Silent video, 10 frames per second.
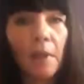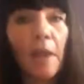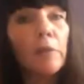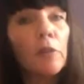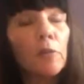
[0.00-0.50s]

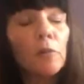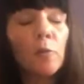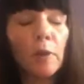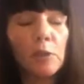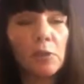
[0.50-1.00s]
And the
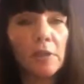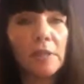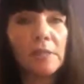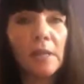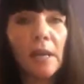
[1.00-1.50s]
third question
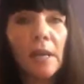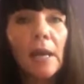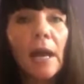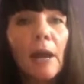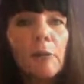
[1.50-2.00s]
is,
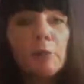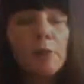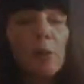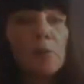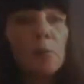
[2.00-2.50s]
how can you start